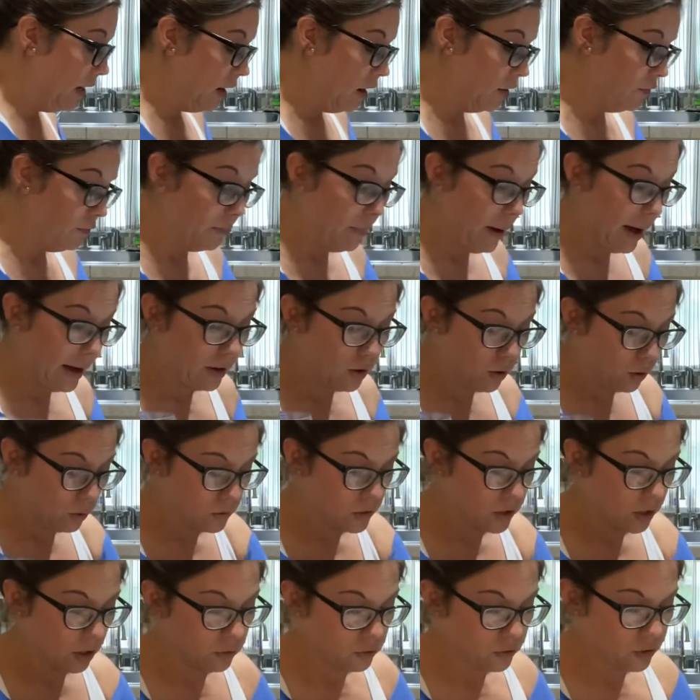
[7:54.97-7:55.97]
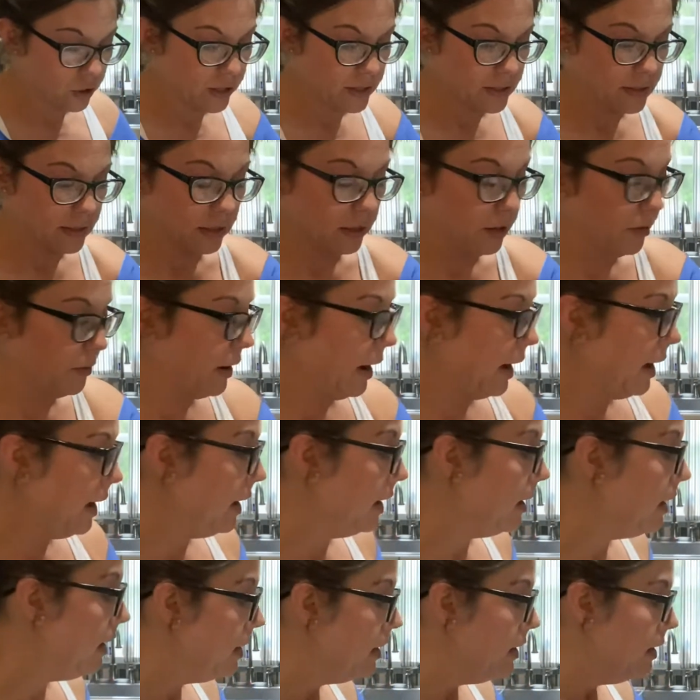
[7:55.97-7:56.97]
of my coleslaw dressing,
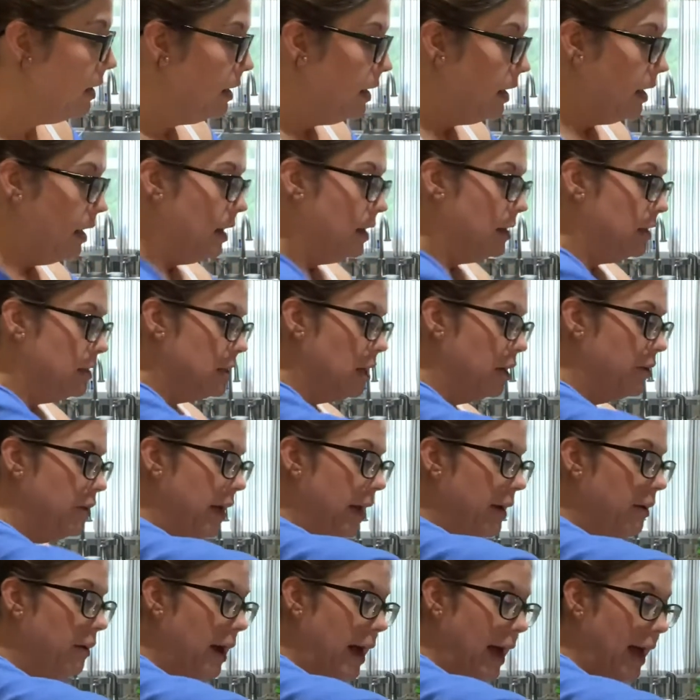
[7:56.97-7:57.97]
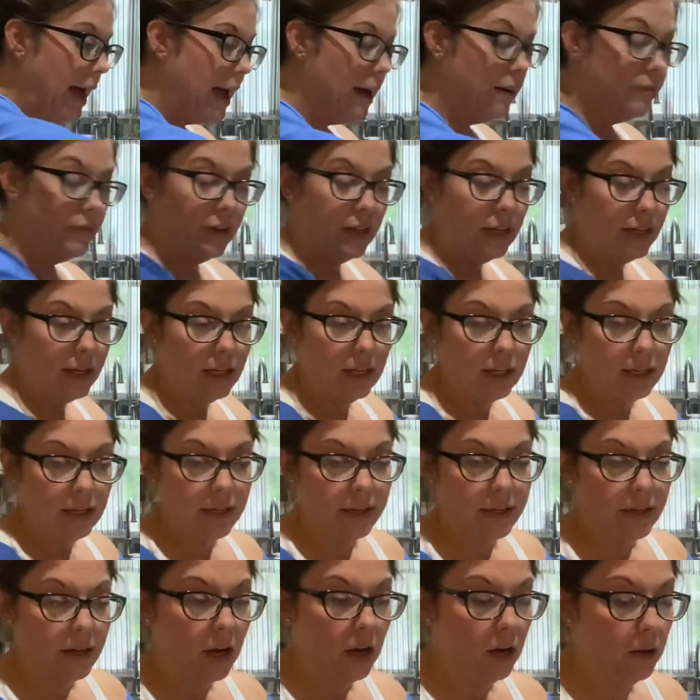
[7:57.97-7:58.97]
okay? So now I have it
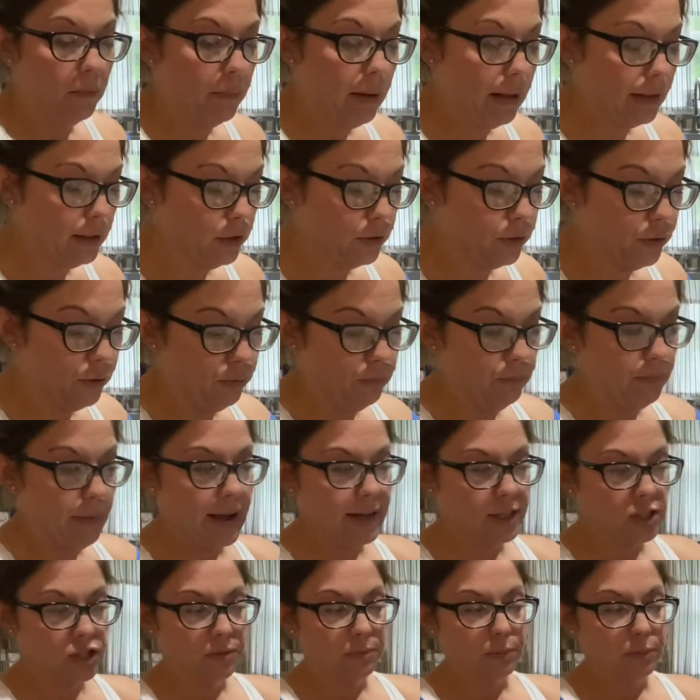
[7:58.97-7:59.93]
in my little magic